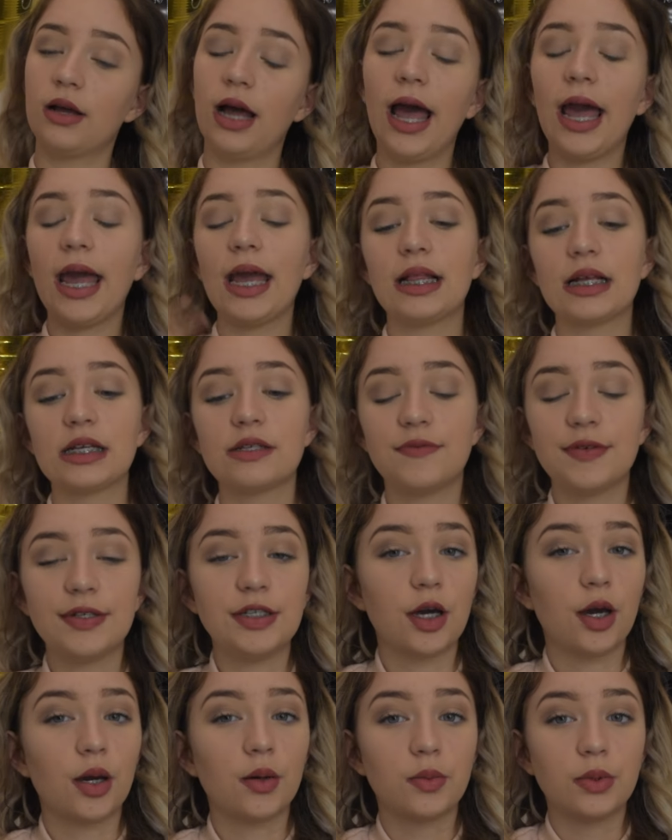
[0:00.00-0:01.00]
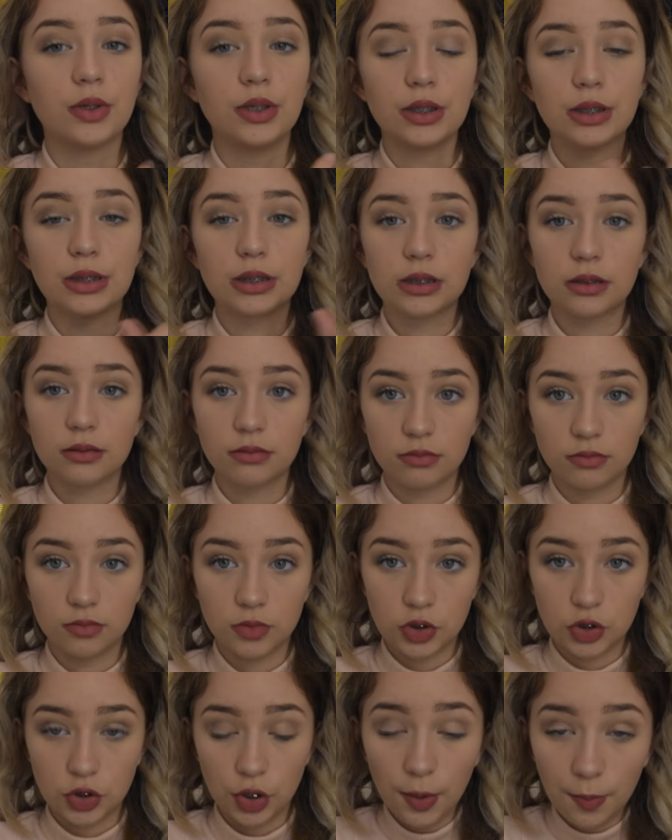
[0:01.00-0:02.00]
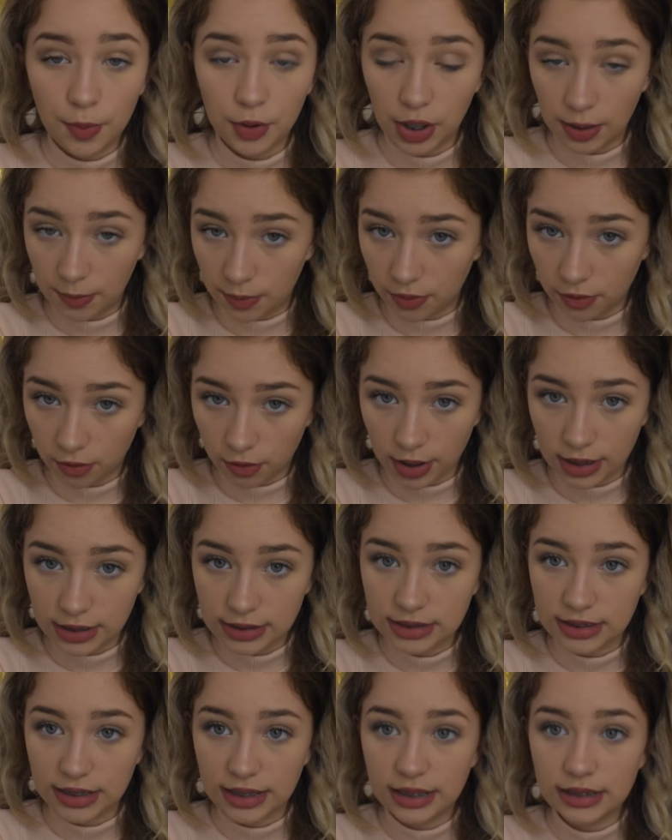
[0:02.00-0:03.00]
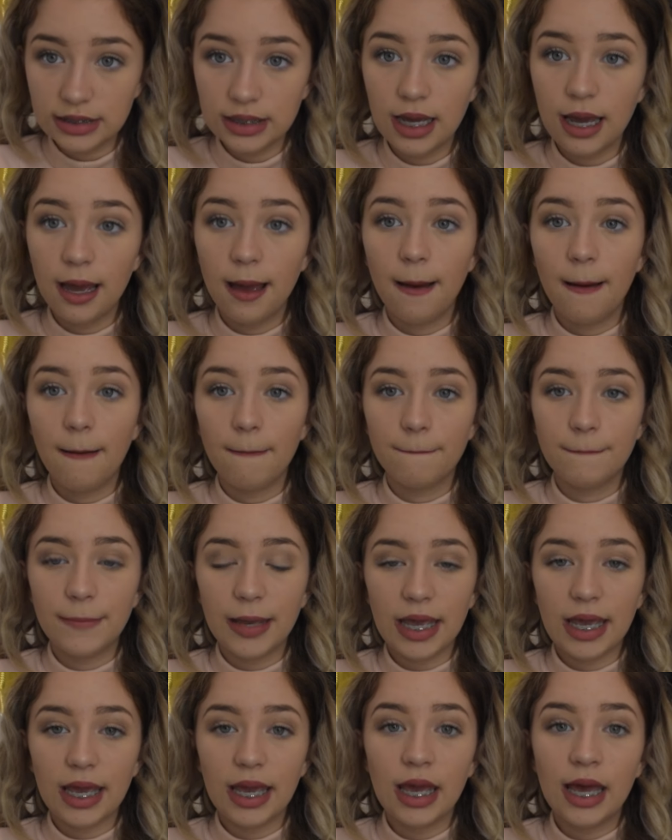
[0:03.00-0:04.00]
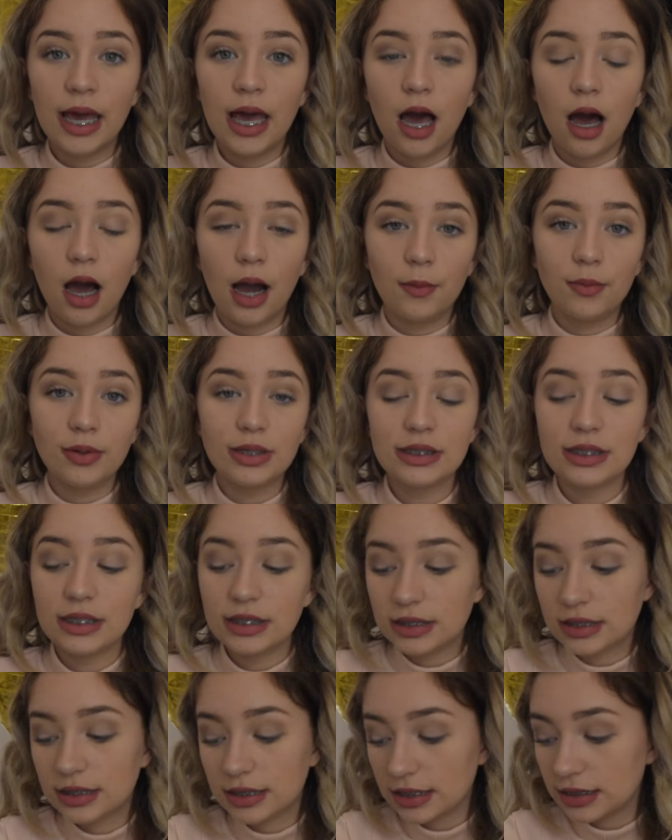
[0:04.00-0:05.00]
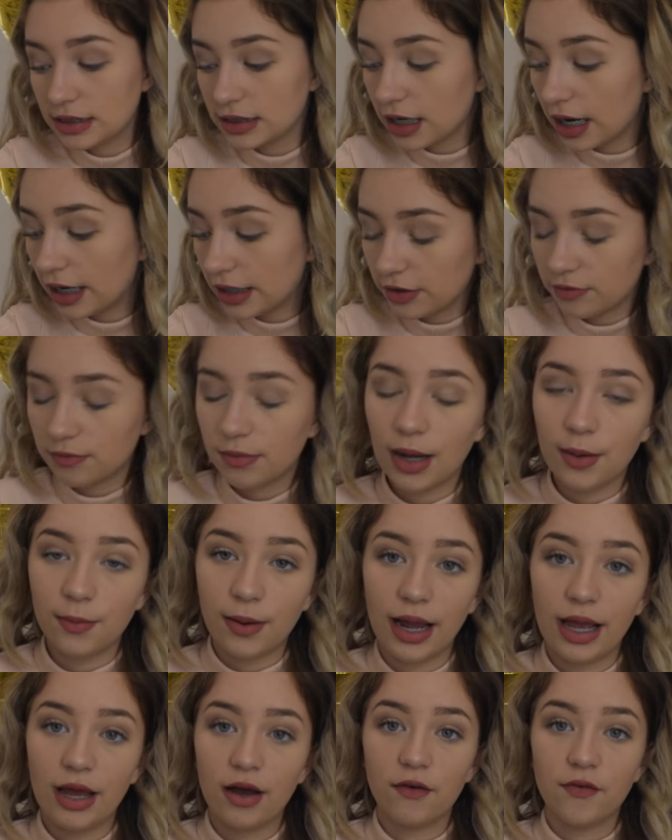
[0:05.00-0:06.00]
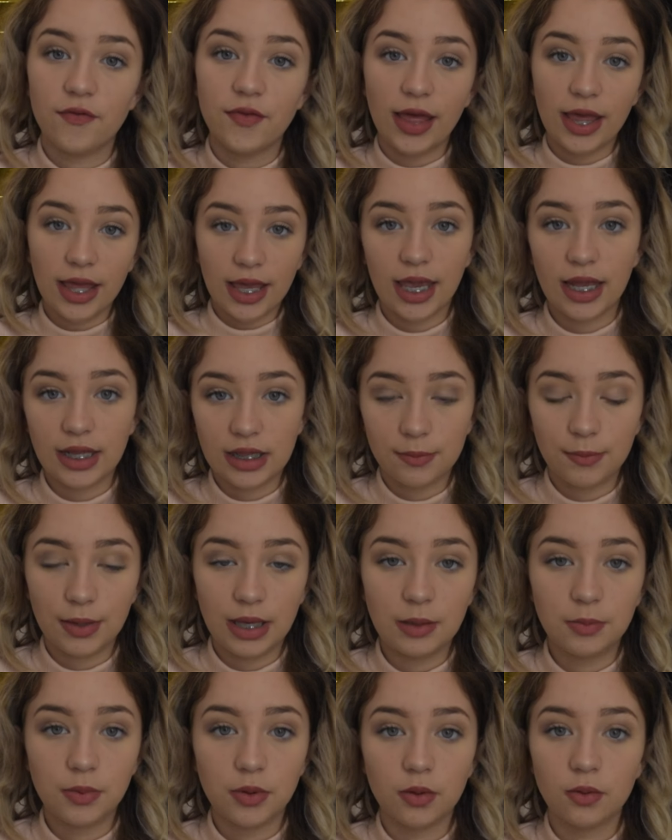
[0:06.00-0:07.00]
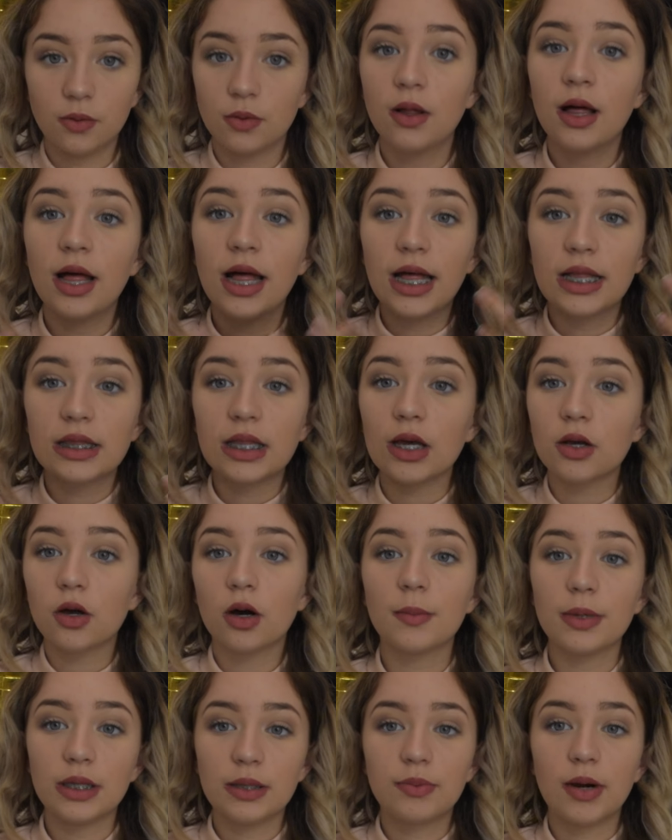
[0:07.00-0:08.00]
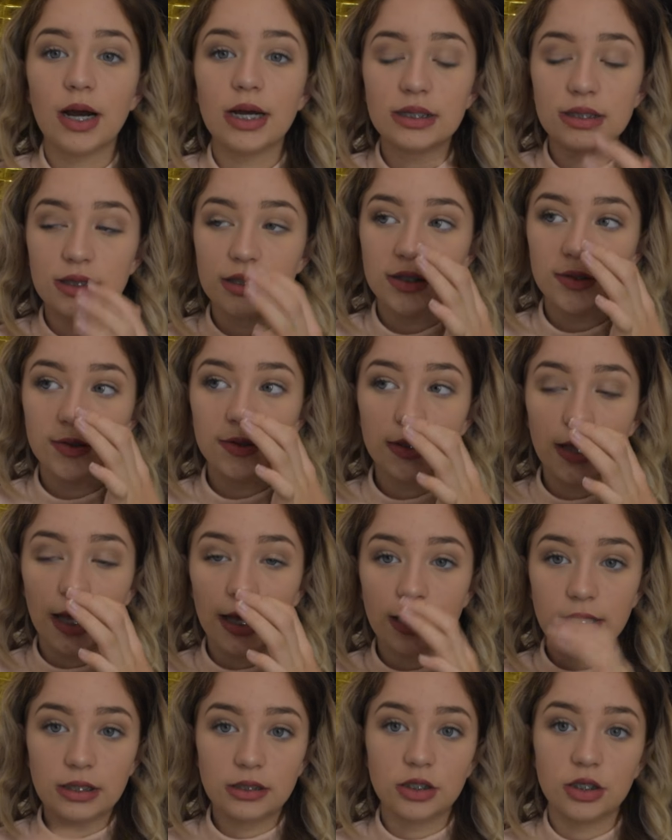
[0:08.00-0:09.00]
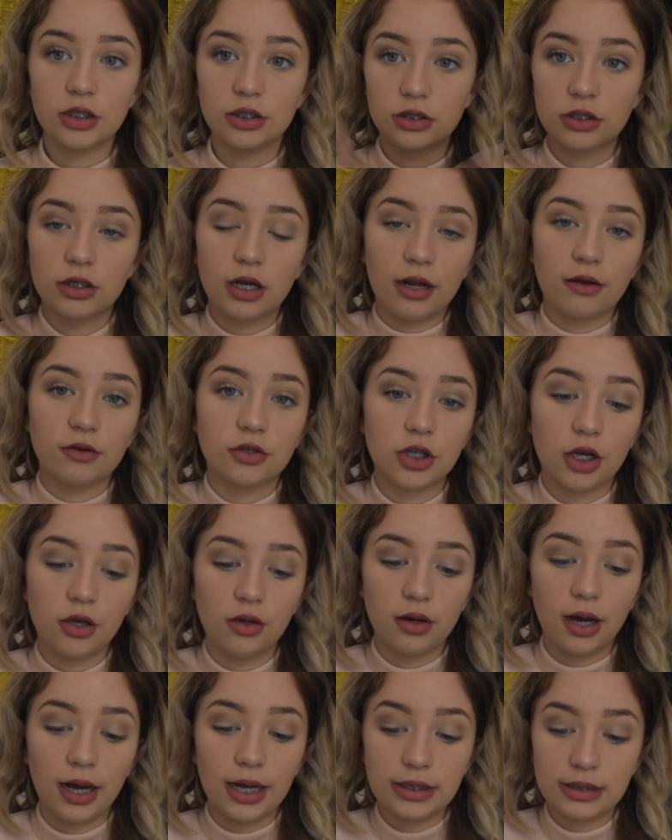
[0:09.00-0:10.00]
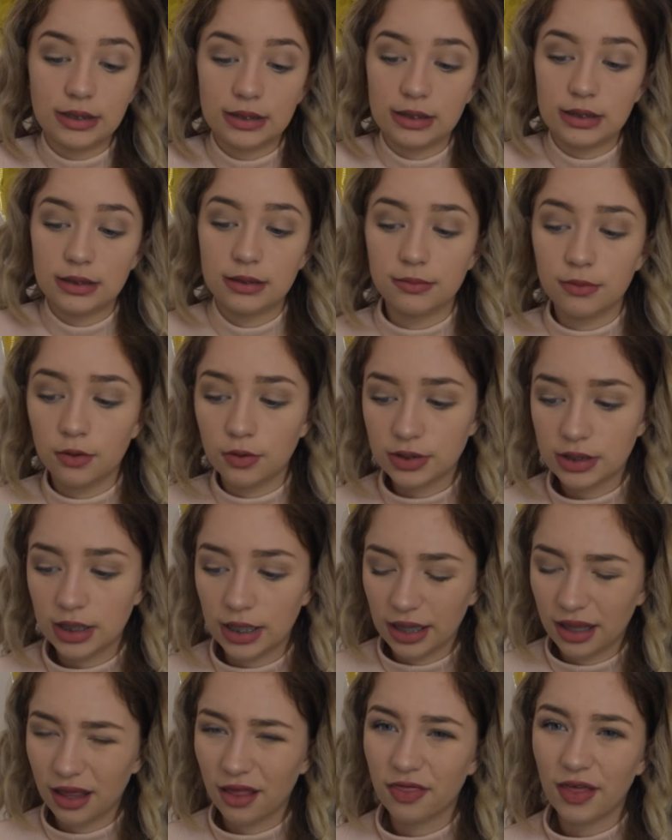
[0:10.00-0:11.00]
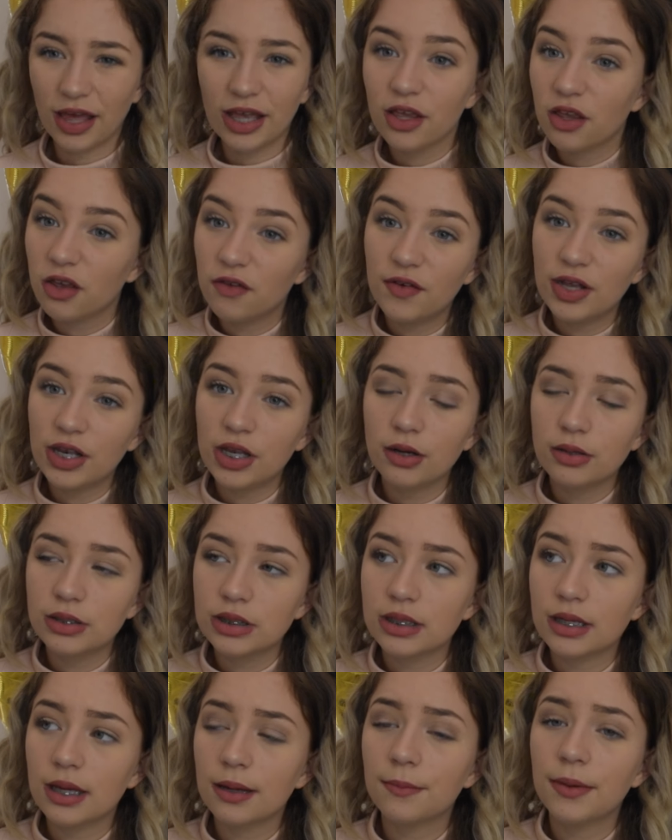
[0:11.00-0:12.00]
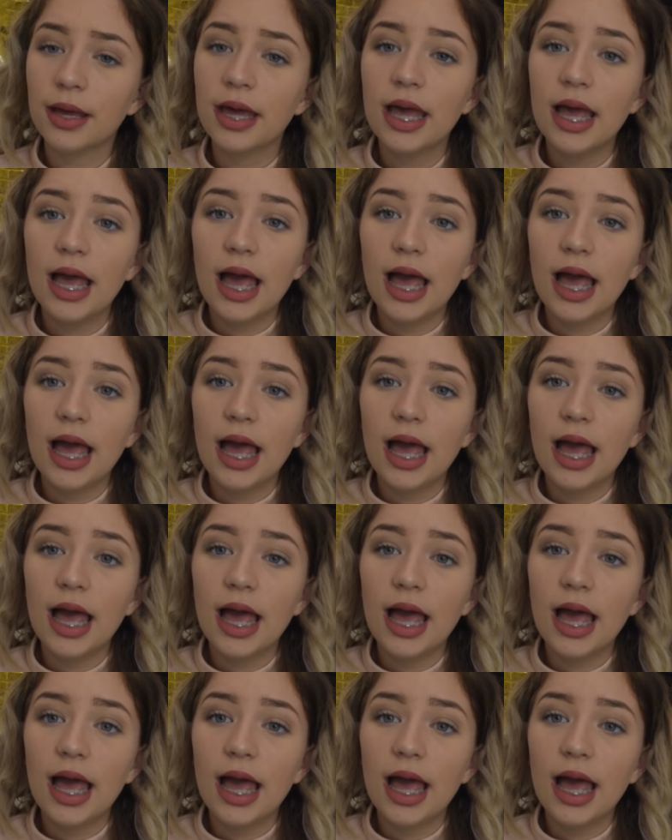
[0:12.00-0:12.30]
A, this video was super duper requested. B, I wanted, this is kind of my way of thanking the people that got me the presents, like to kind of show you guys, this is also like a thank you video to them.